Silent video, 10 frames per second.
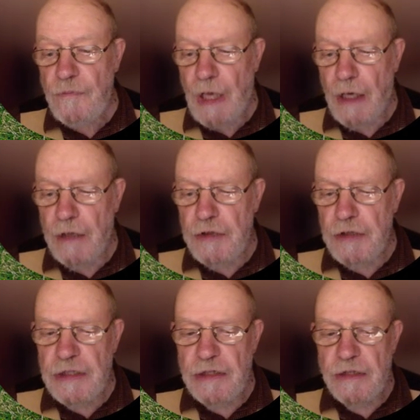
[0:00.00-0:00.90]
And
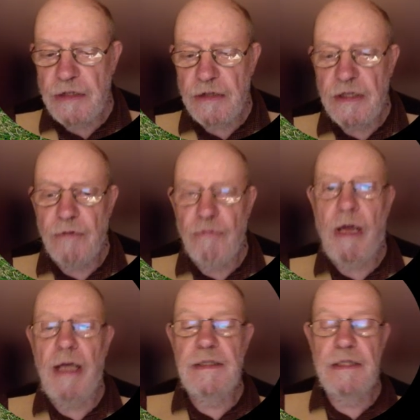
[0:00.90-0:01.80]
just to the
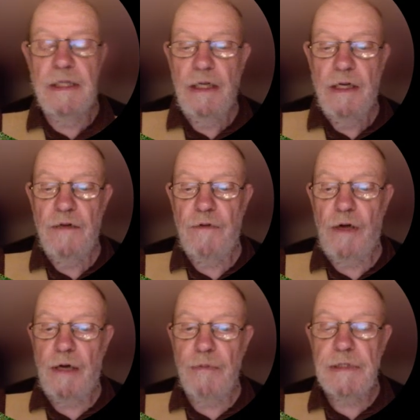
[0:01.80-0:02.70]
right of
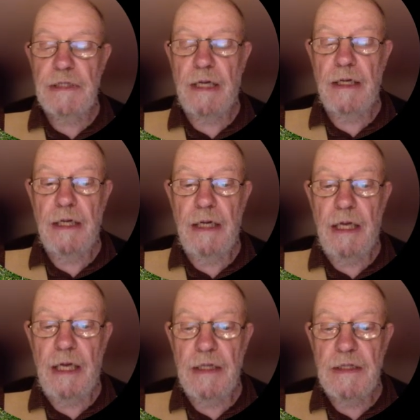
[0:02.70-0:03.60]
where I'm standing
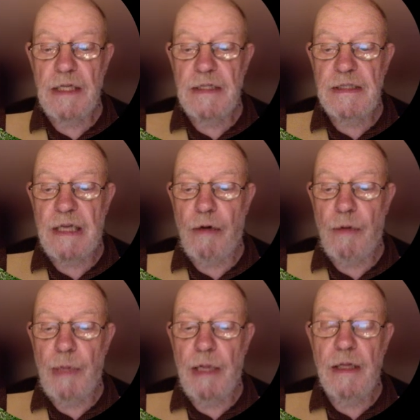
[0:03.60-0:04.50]
is Sour
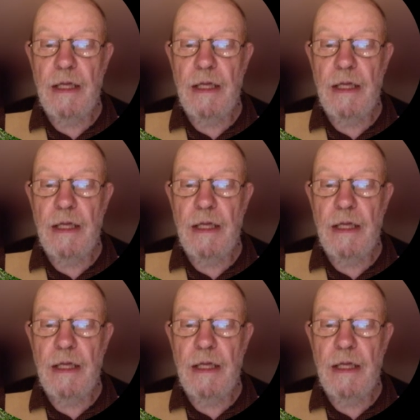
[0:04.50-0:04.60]
Milk